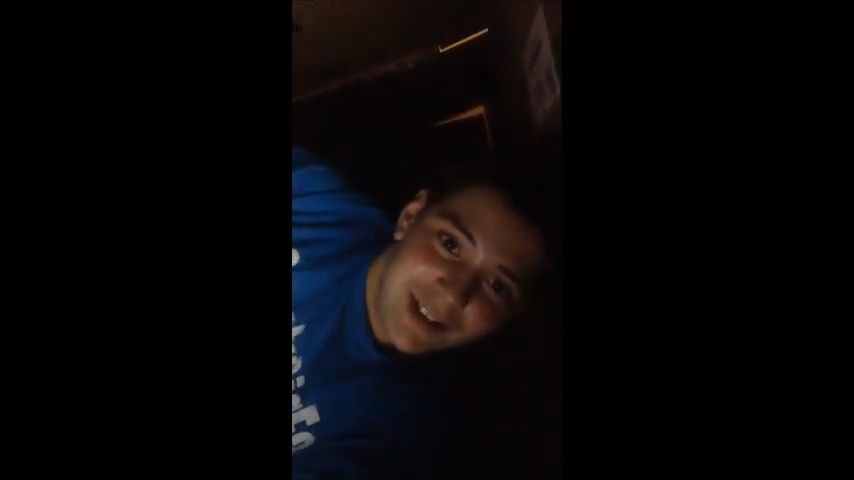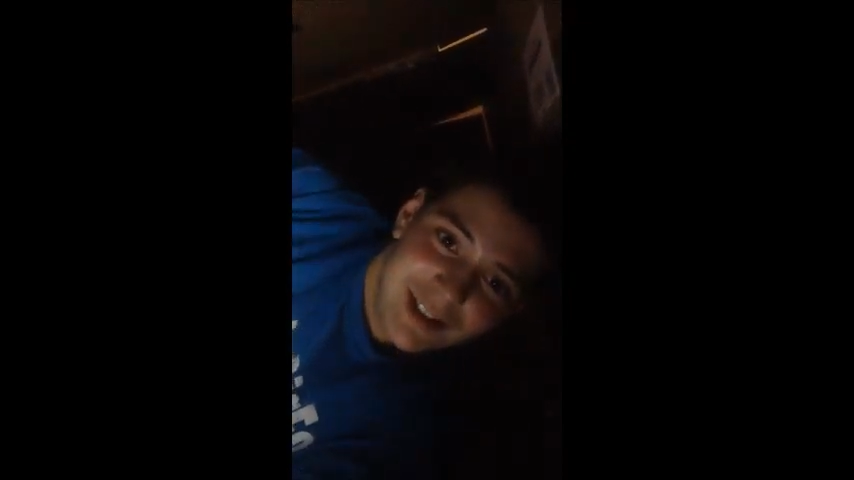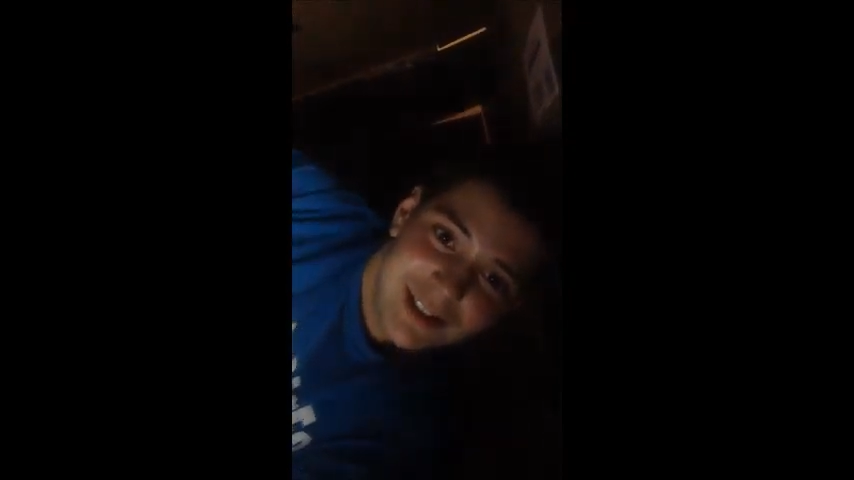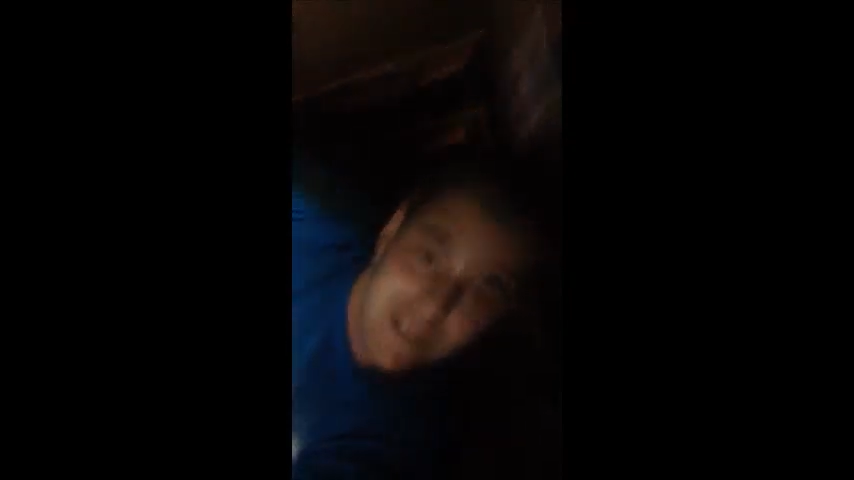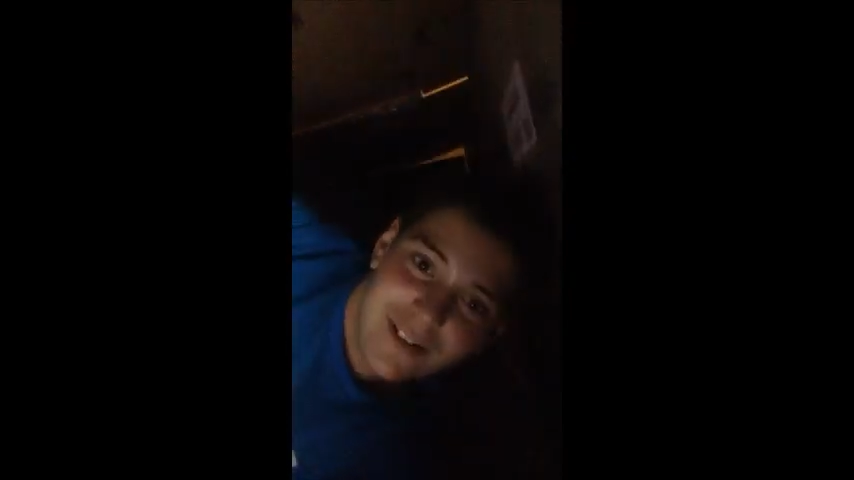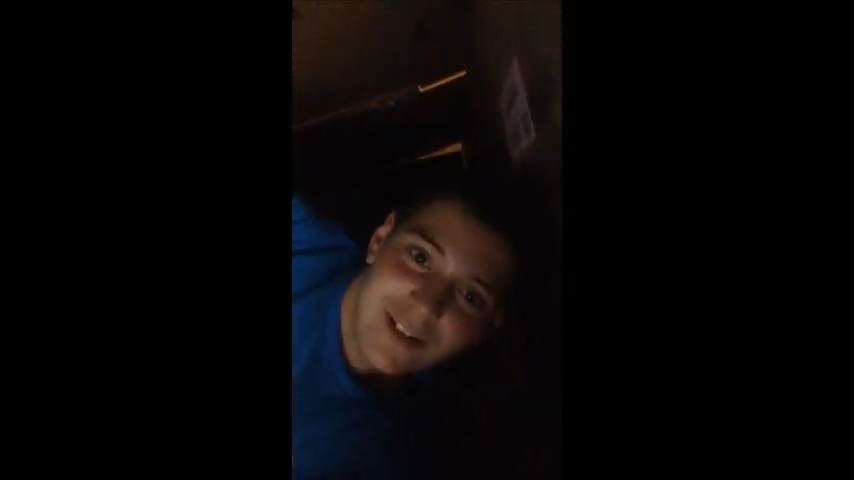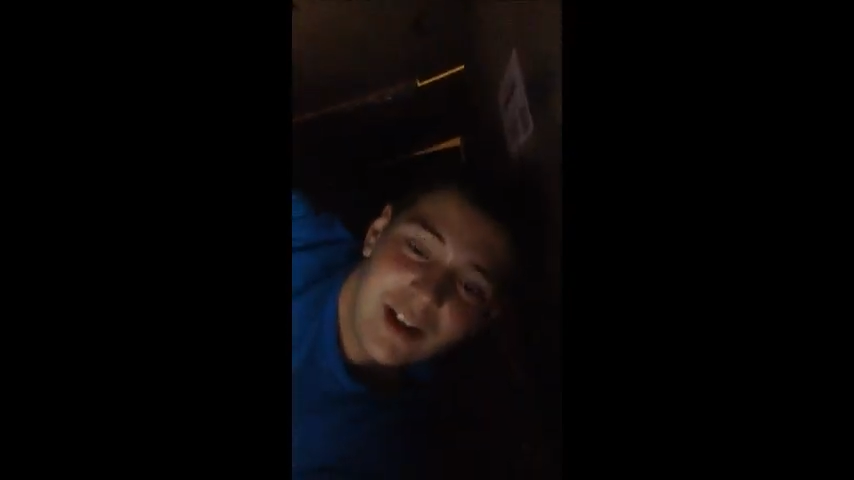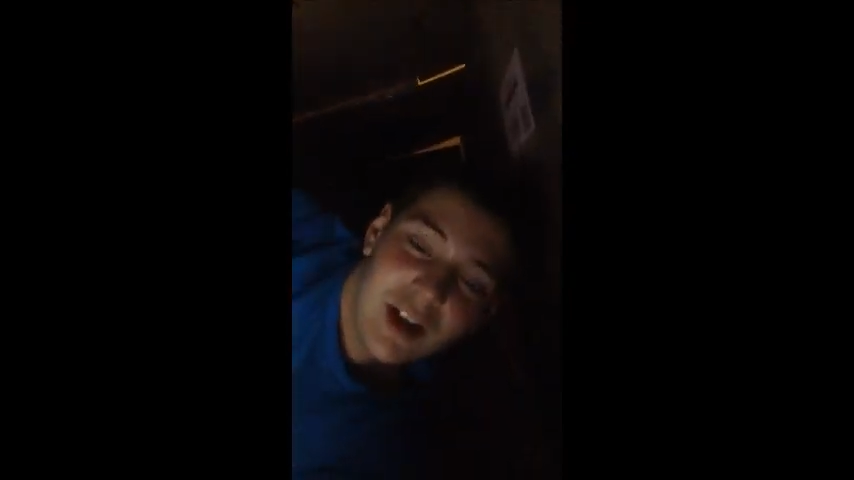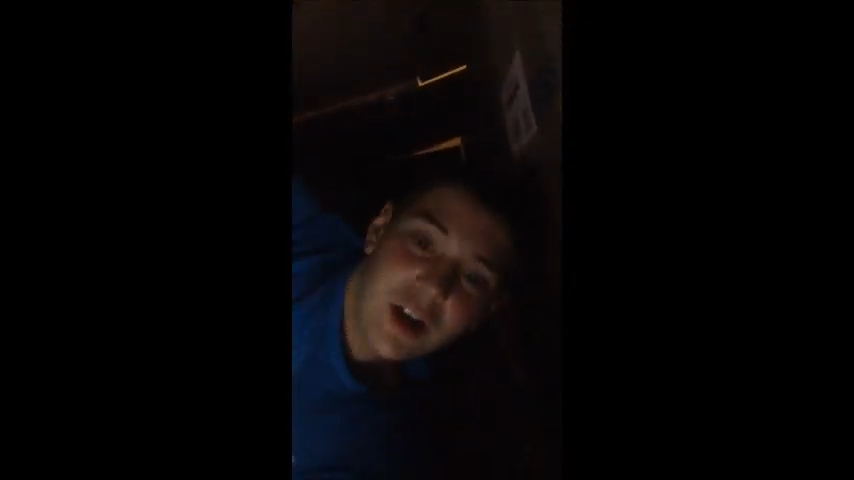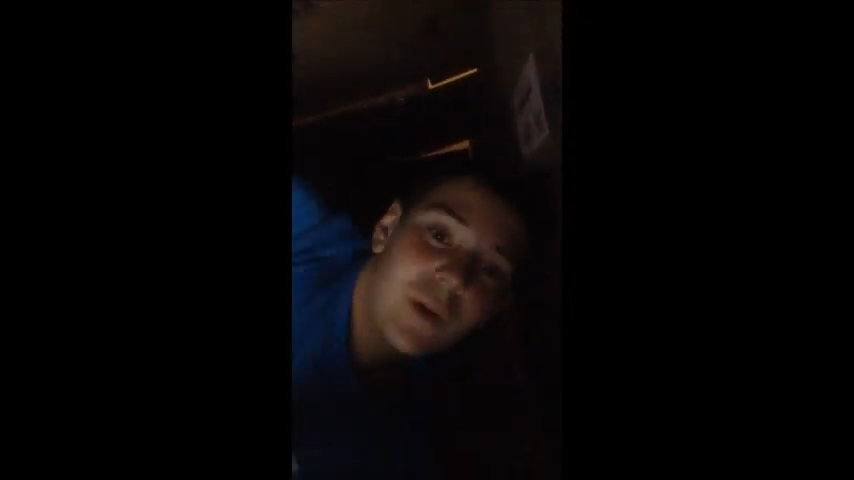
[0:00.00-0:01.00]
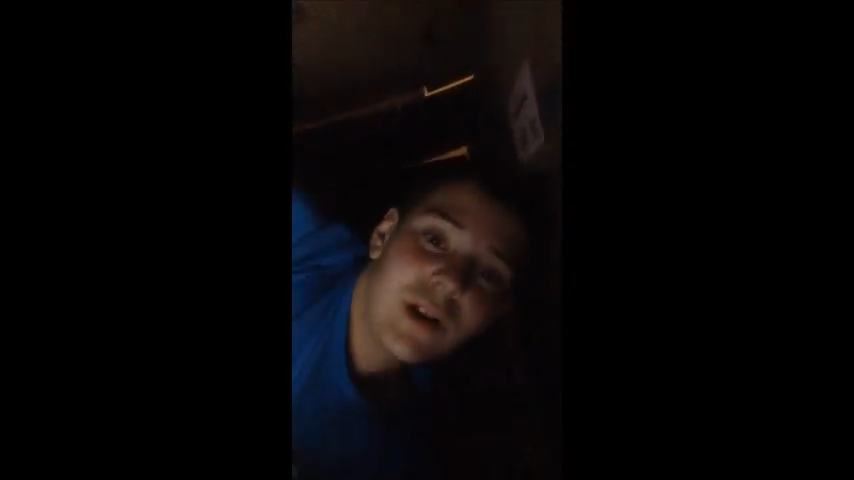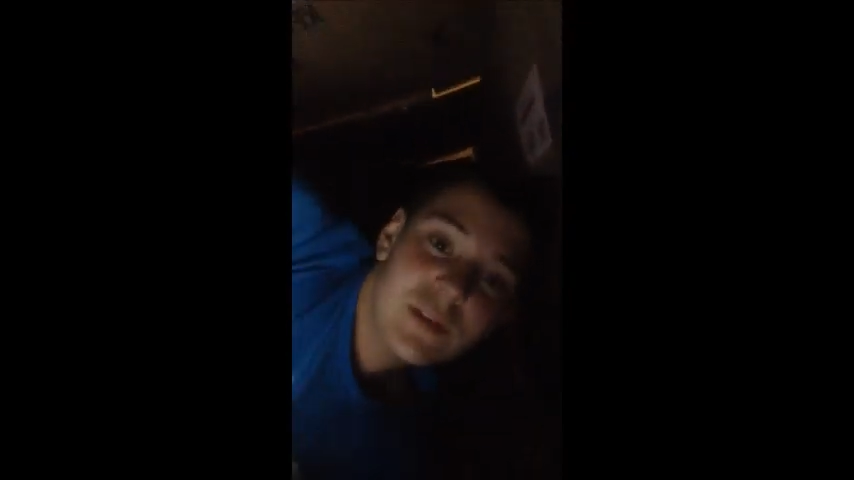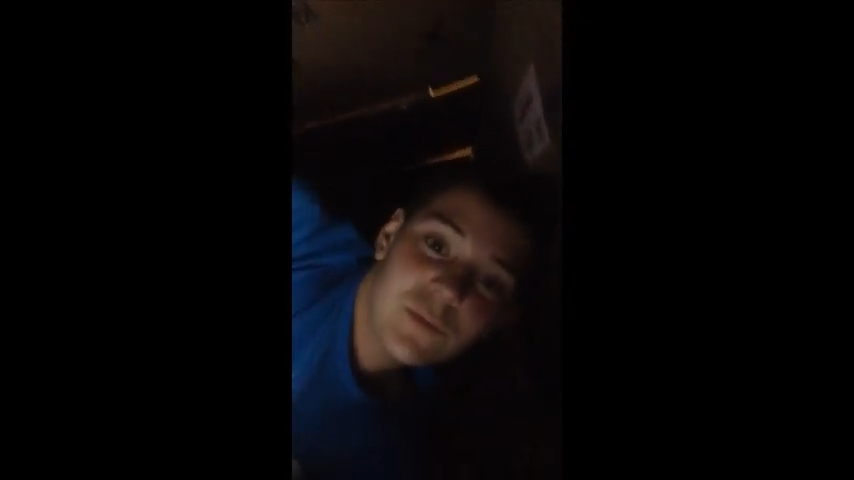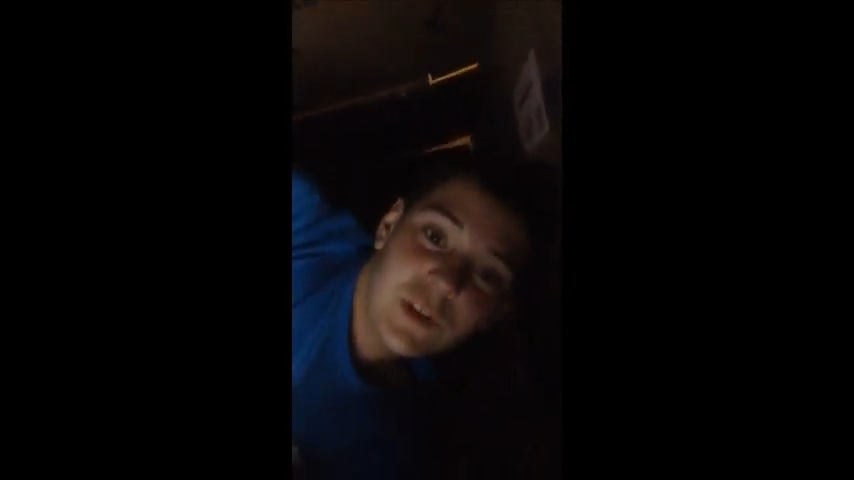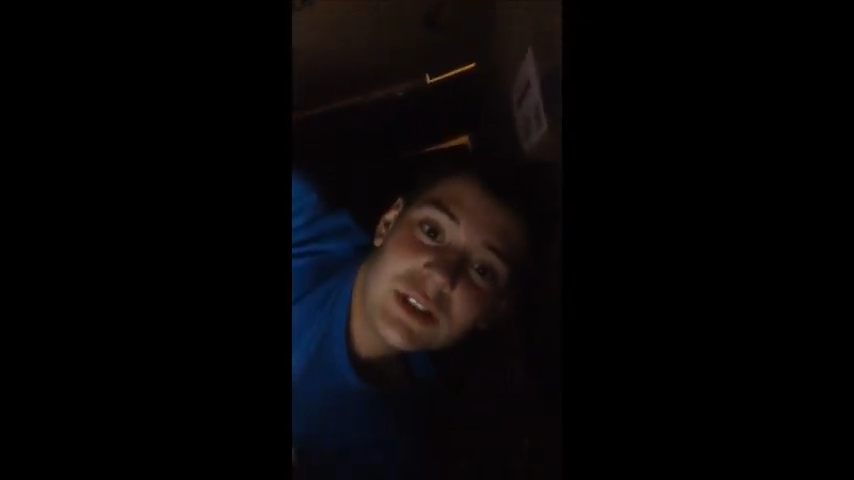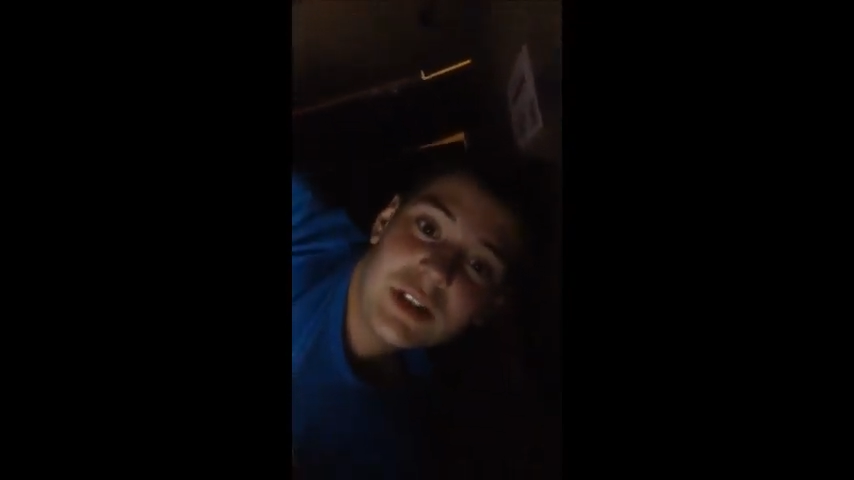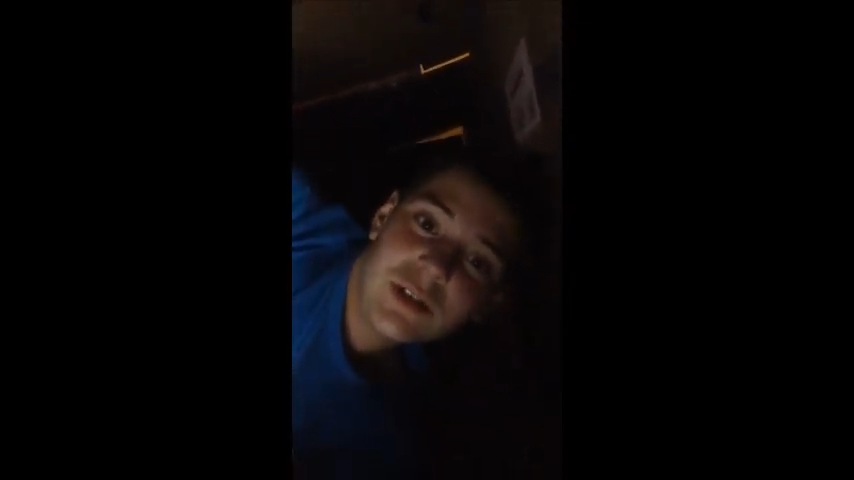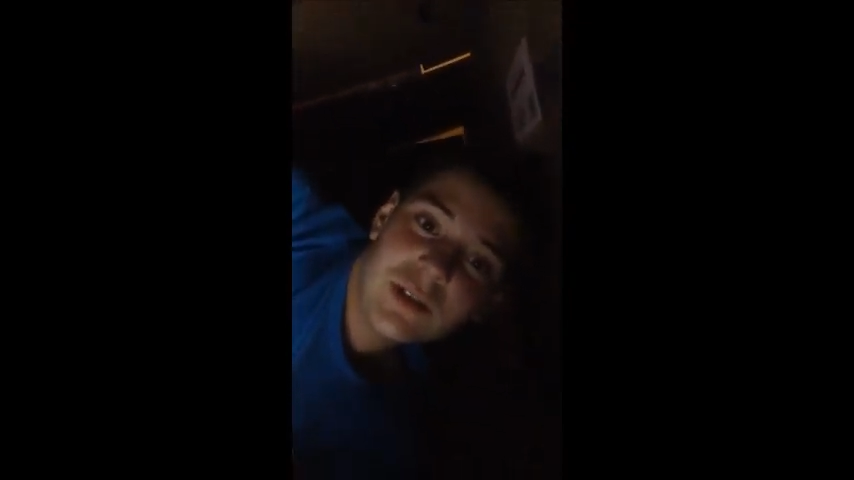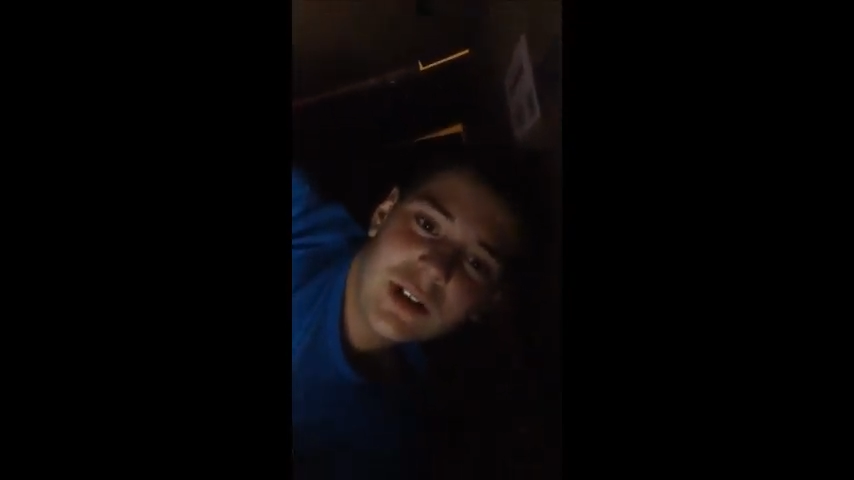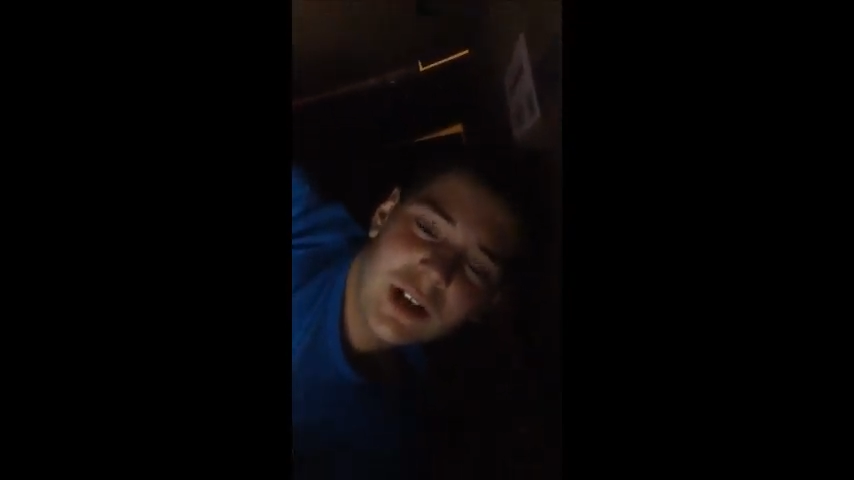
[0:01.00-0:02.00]
guys so we're gonna have some fun stuff
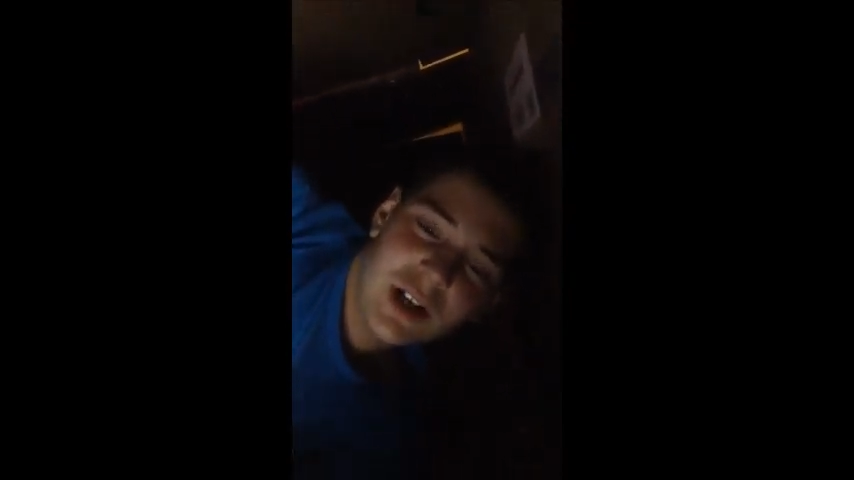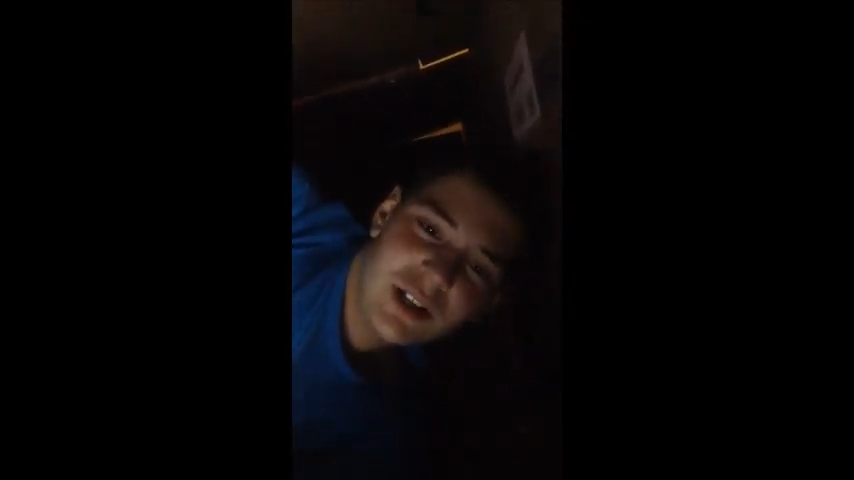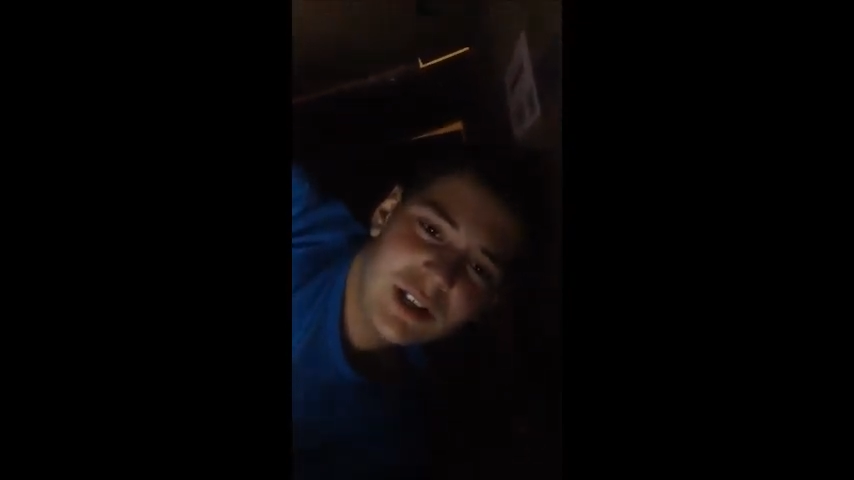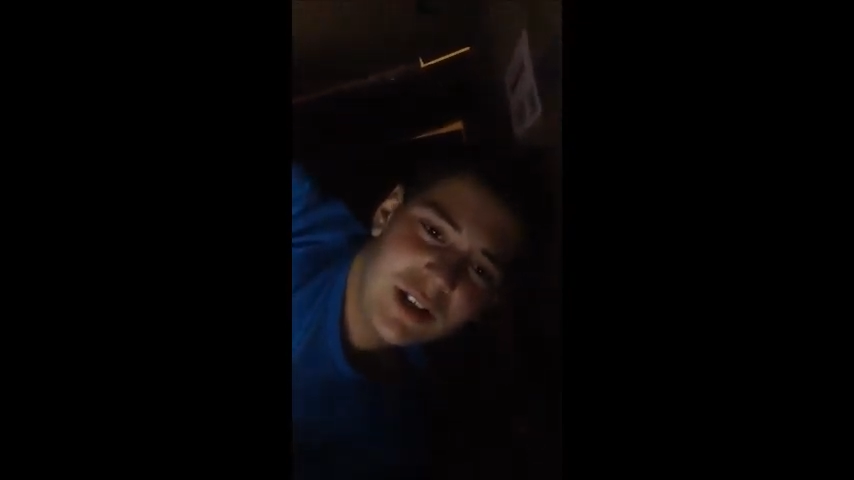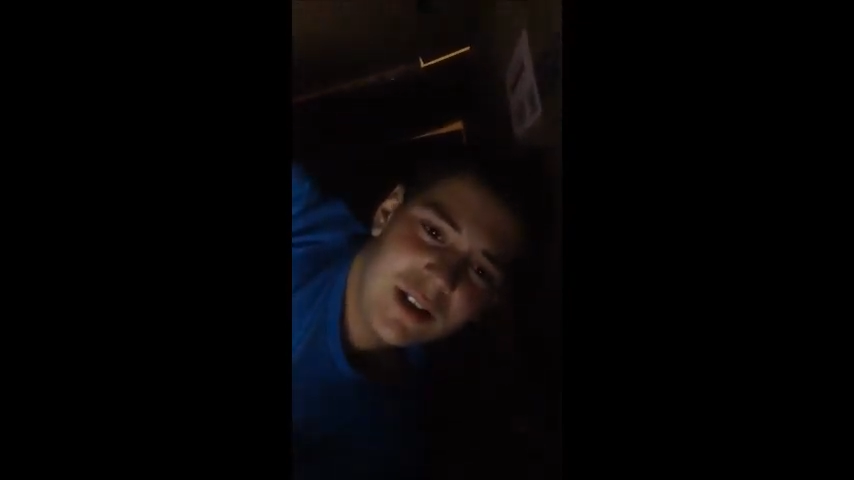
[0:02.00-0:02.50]
tomorrow guys